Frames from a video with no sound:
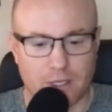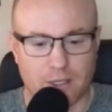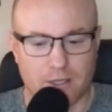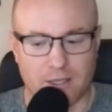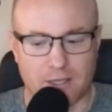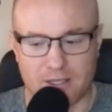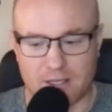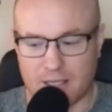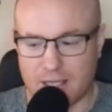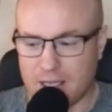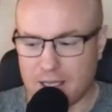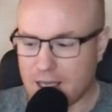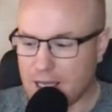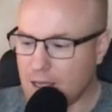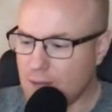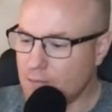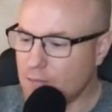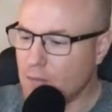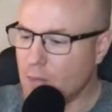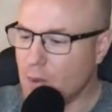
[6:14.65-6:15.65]
see
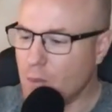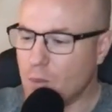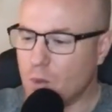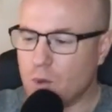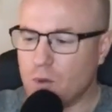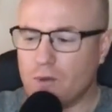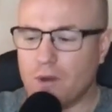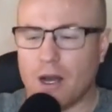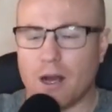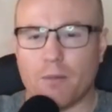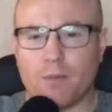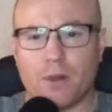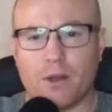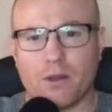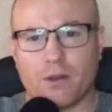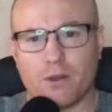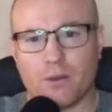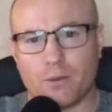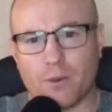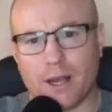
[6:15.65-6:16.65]
them move up
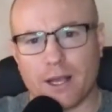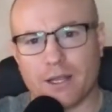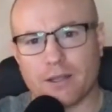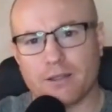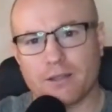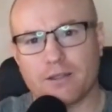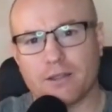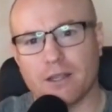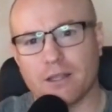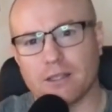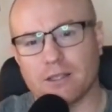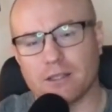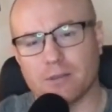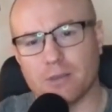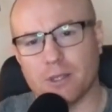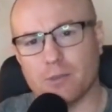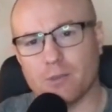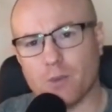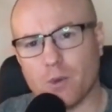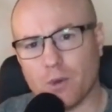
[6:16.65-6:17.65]
the ranks a little
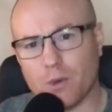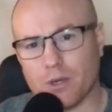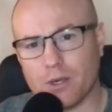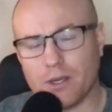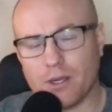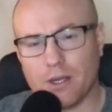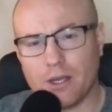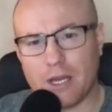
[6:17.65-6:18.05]
bit more.